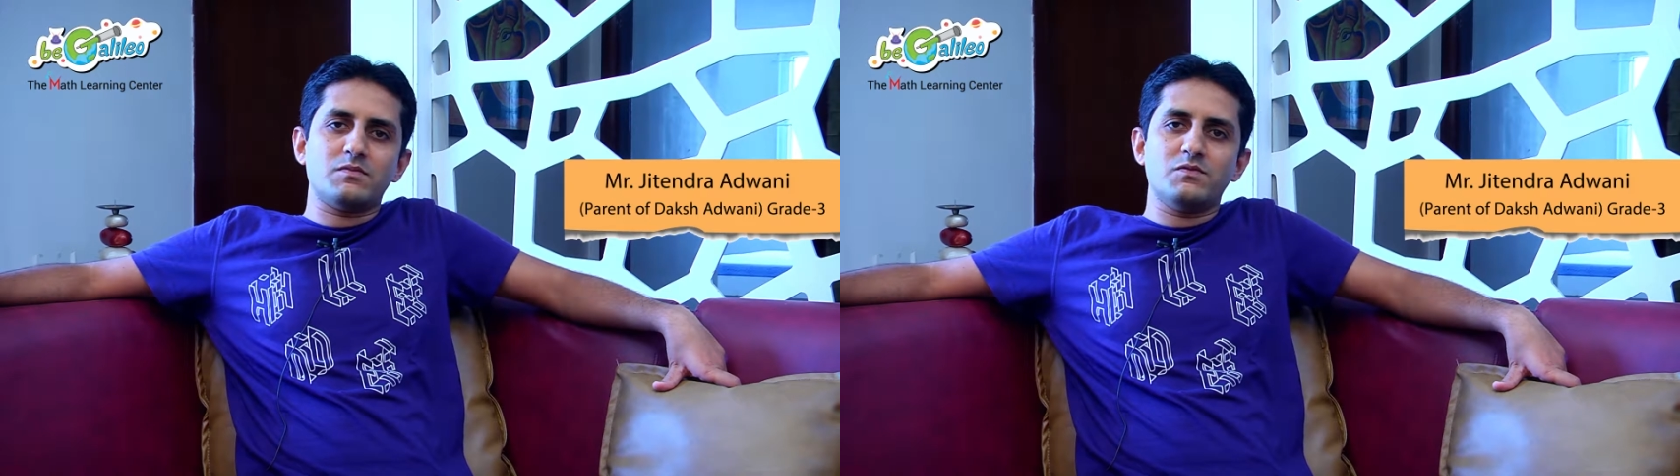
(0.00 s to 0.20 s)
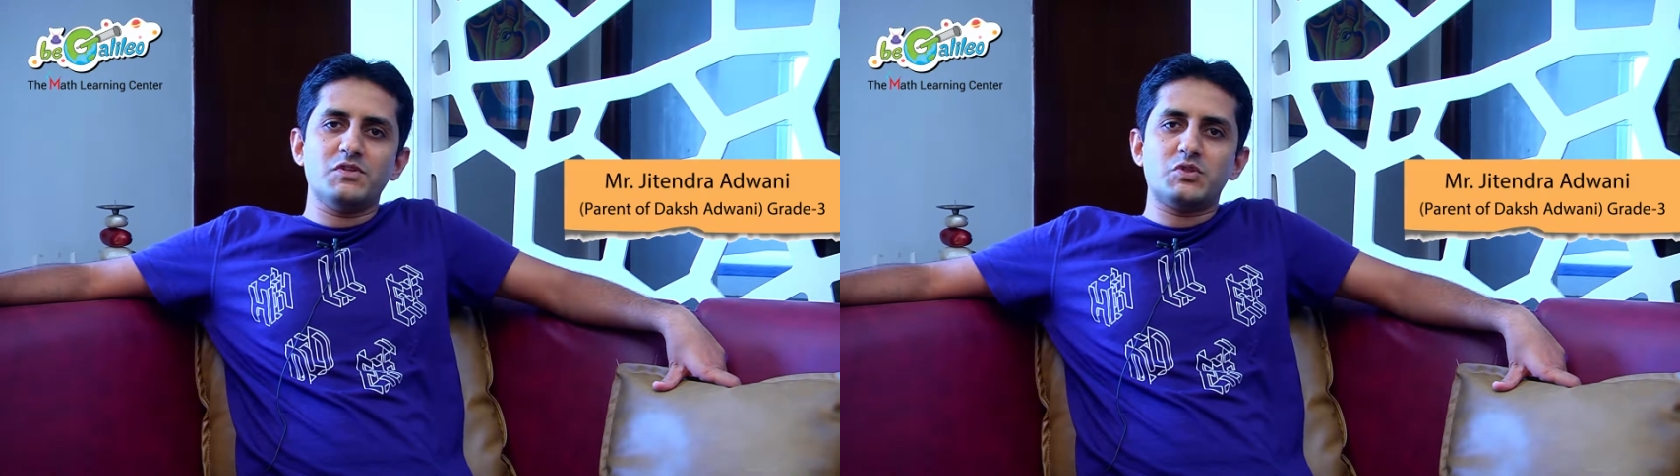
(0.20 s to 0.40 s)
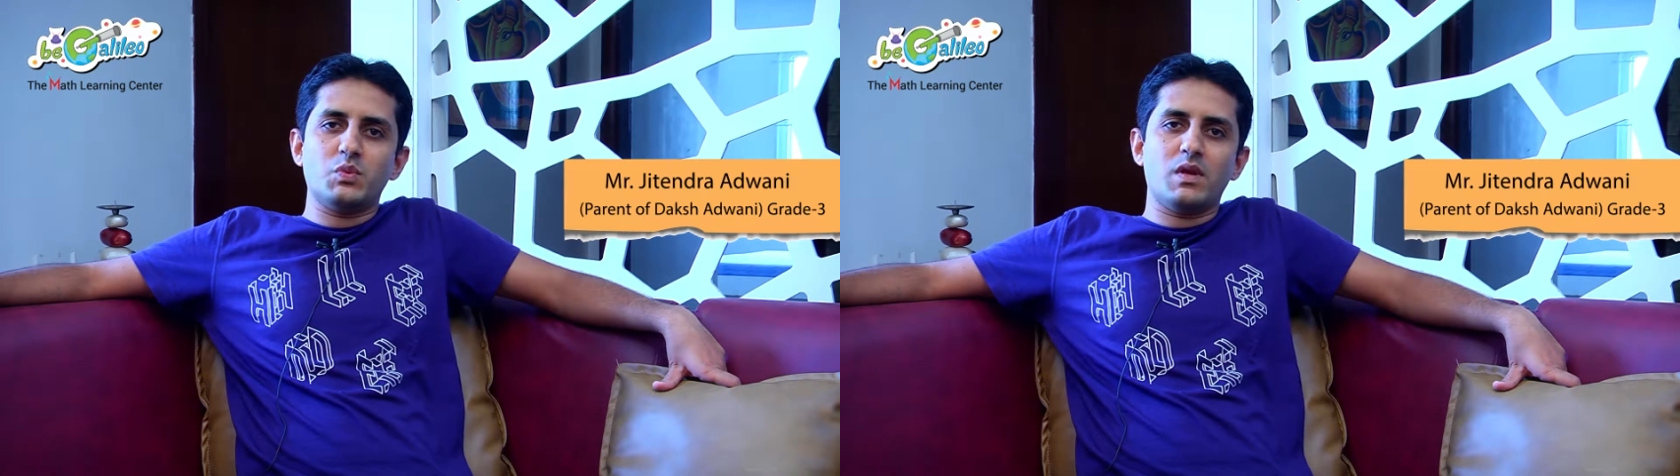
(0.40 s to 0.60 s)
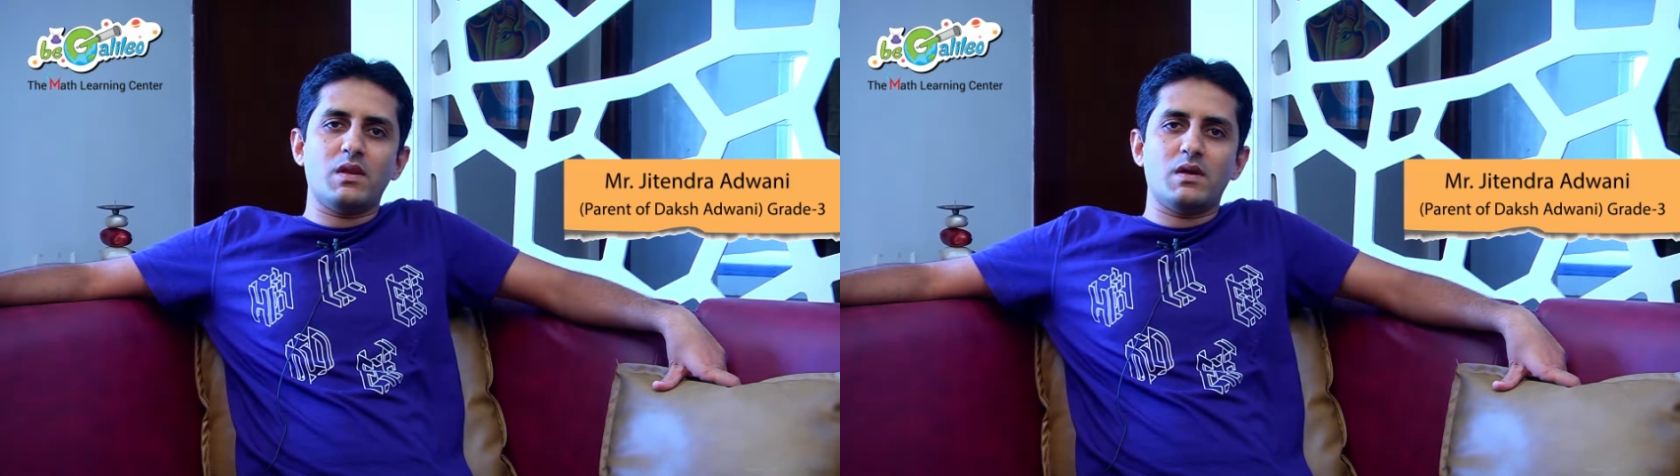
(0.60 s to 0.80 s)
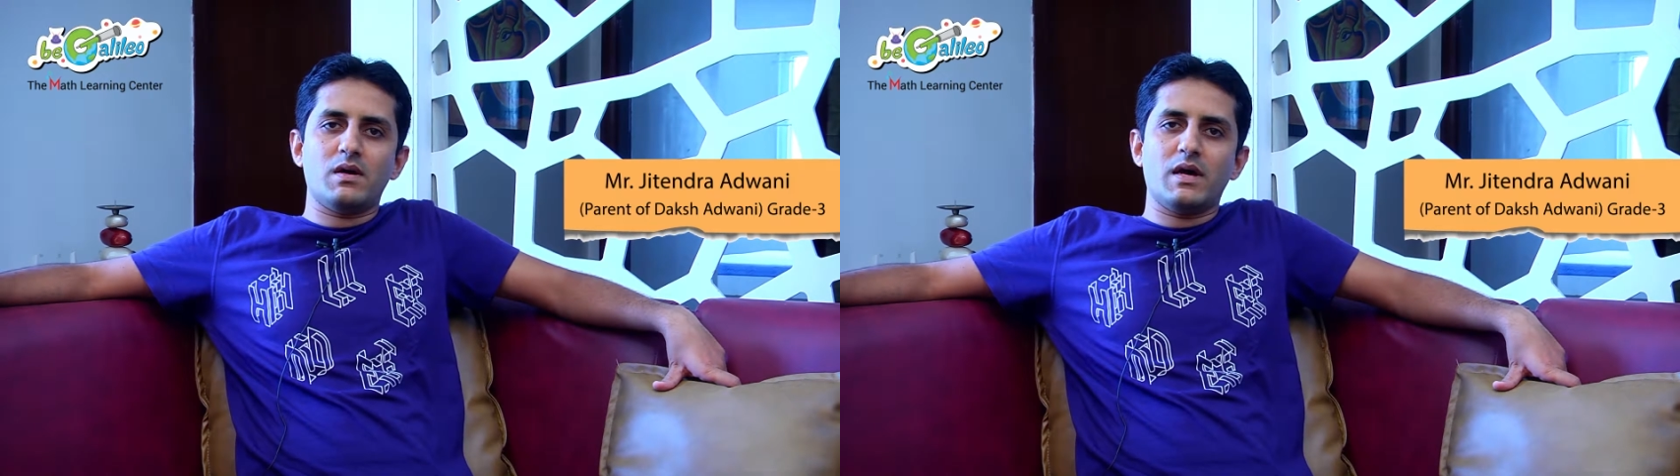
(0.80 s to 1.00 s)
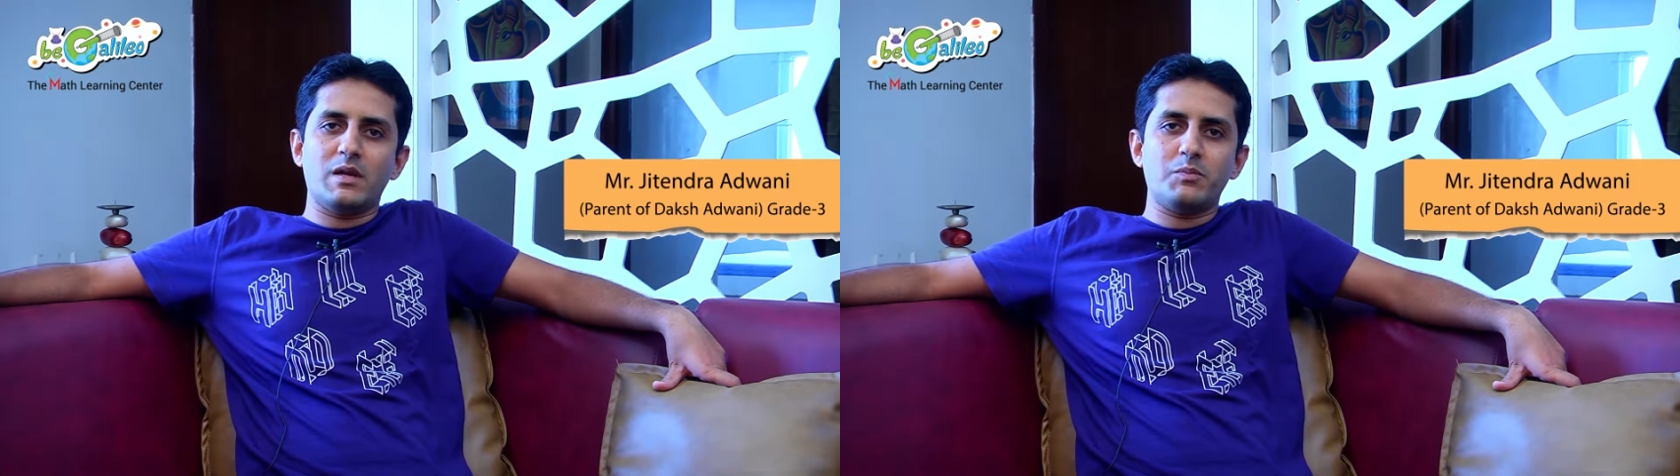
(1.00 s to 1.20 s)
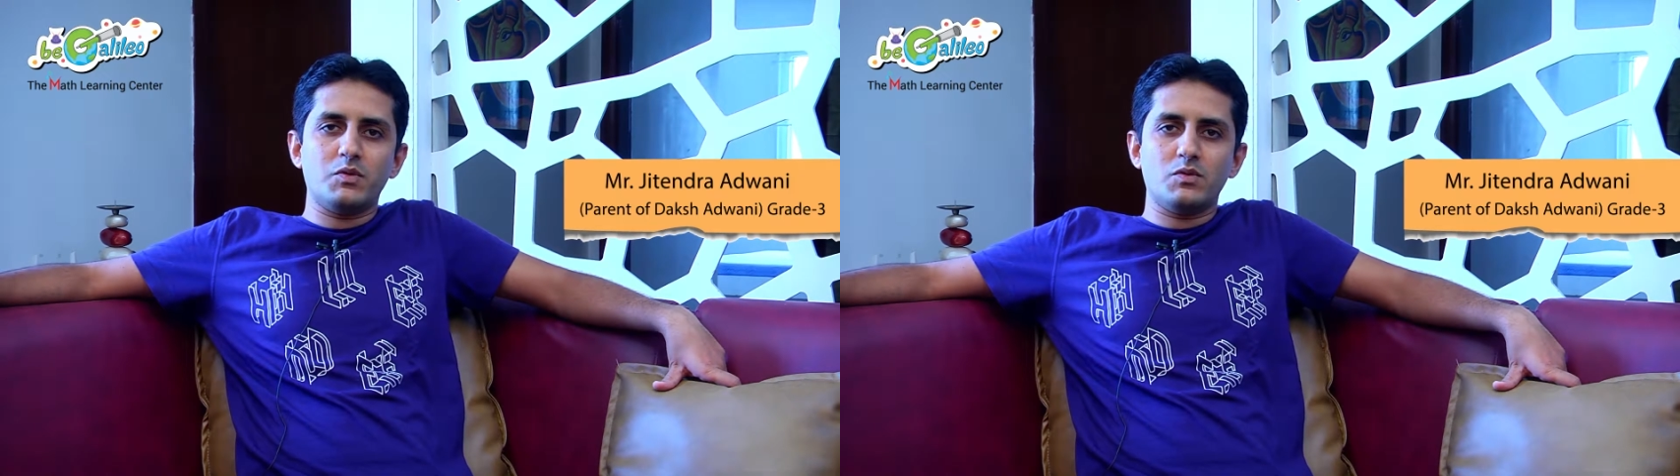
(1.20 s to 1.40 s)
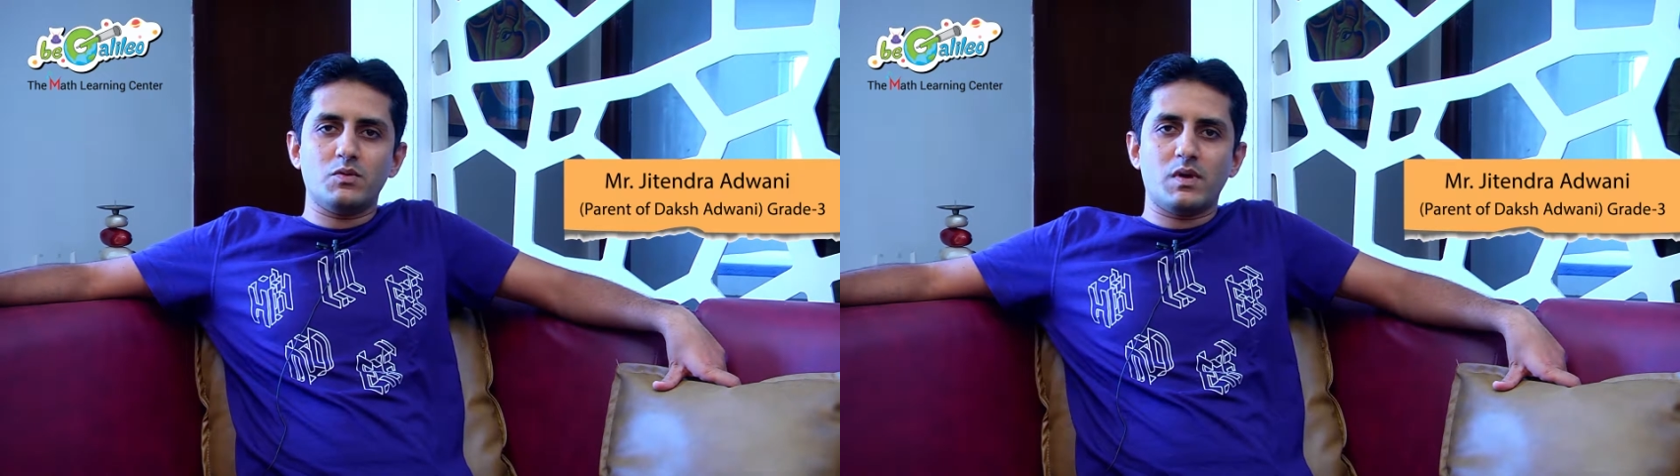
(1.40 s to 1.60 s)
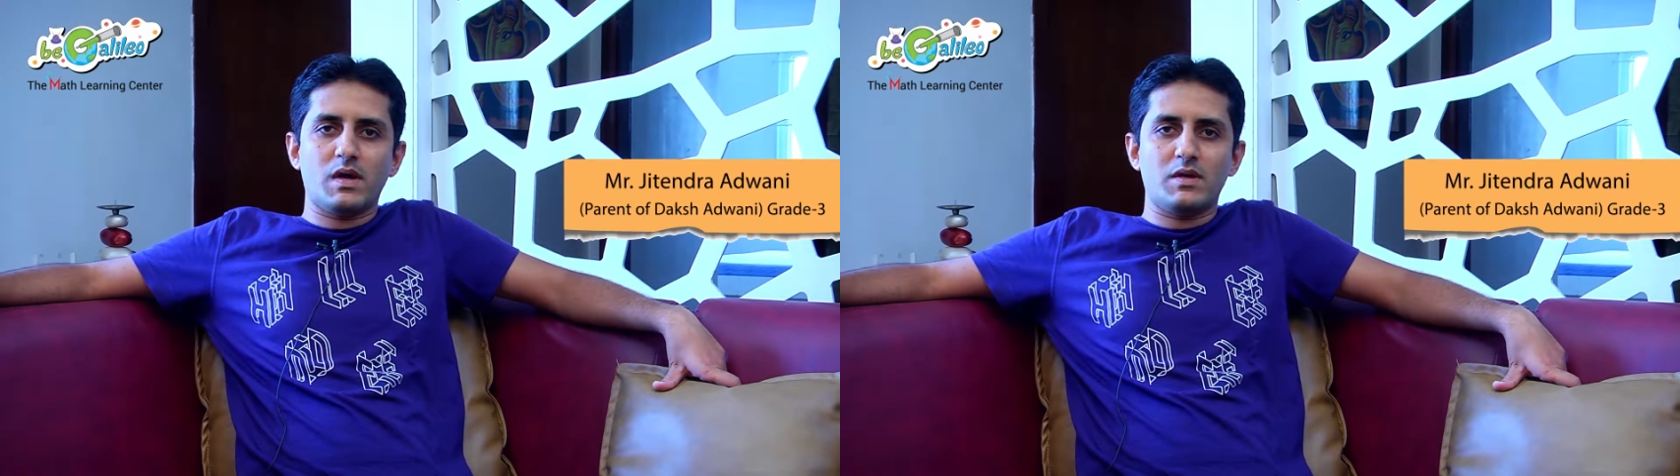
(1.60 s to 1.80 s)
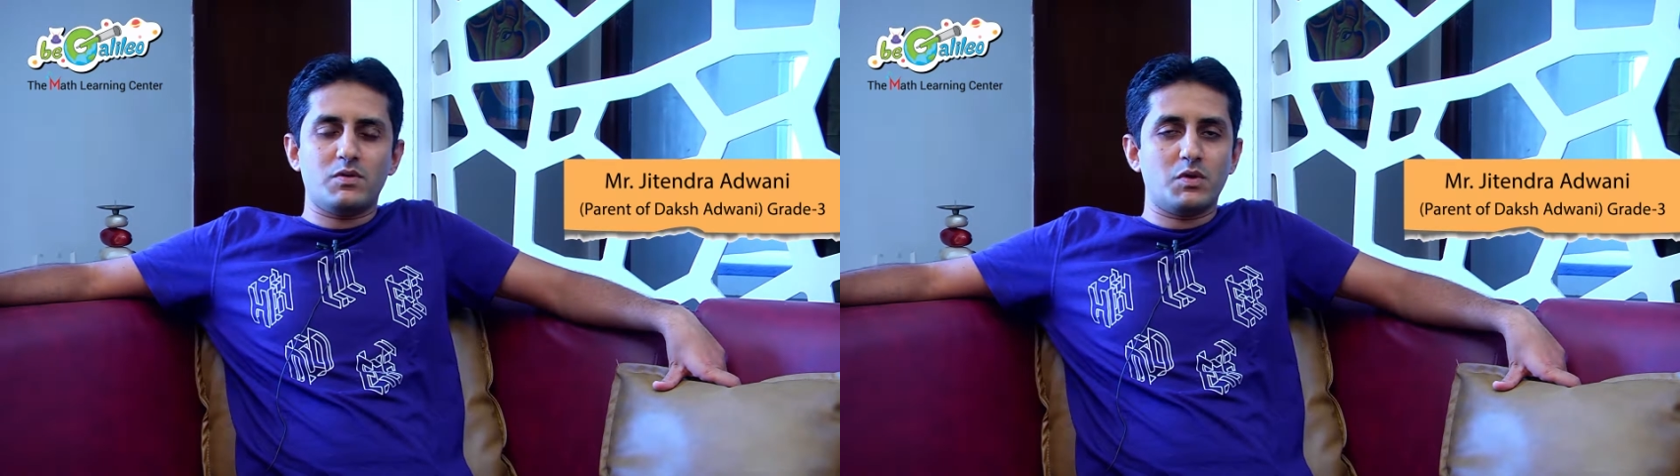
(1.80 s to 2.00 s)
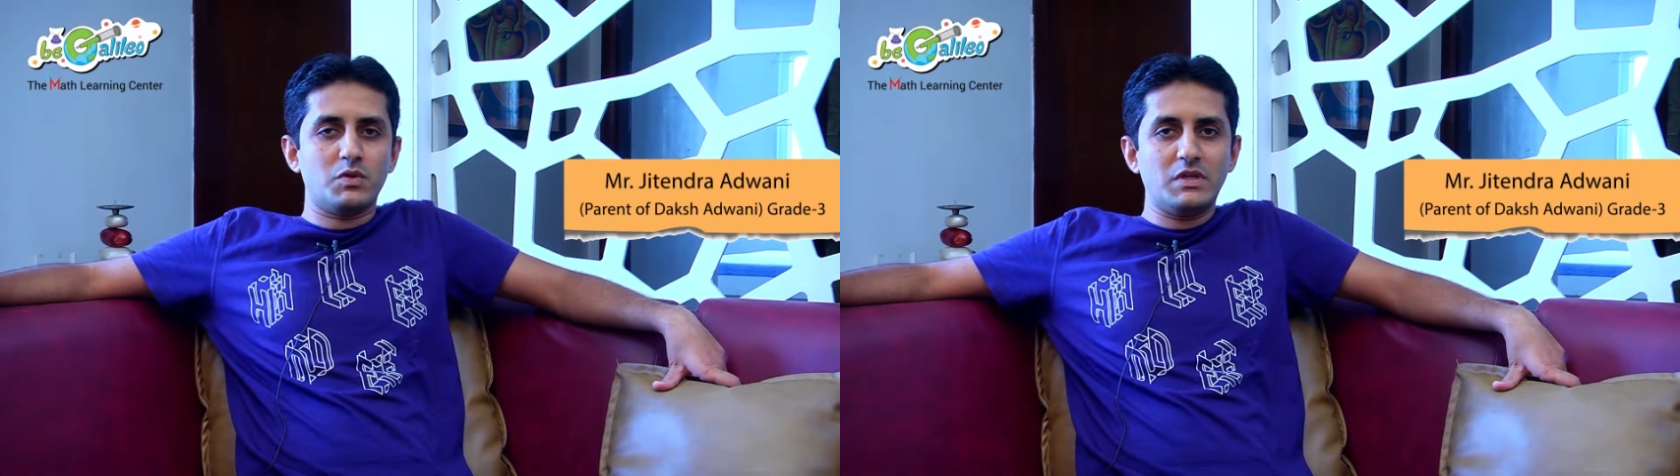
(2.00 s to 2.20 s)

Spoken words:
which will help you and, you know,